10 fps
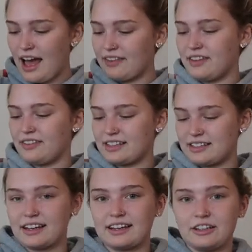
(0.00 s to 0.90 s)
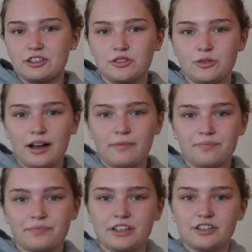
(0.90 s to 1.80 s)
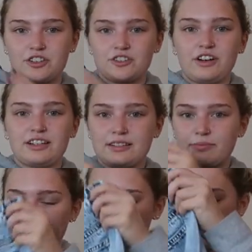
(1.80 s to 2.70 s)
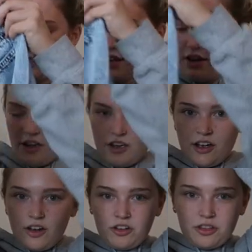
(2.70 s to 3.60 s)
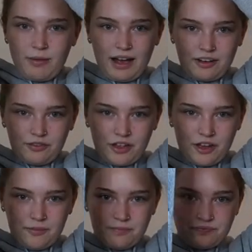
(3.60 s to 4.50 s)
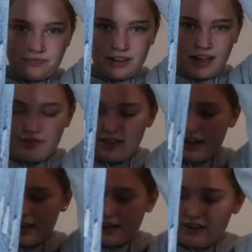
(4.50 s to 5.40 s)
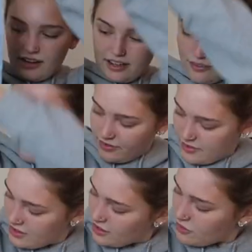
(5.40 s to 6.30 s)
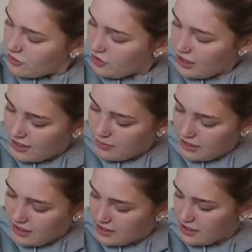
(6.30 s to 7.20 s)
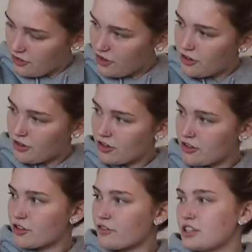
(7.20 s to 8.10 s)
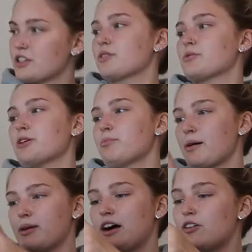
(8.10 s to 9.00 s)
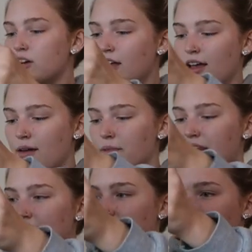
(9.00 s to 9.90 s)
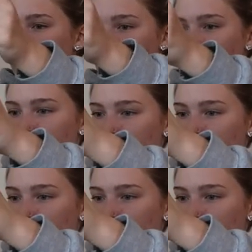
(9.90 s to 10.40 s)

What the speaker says: And then there's like little distress bits on the back of them. And they're like kind of see-through. Not like completely see-through, because obviously you don't want your bum out. But they're like kind of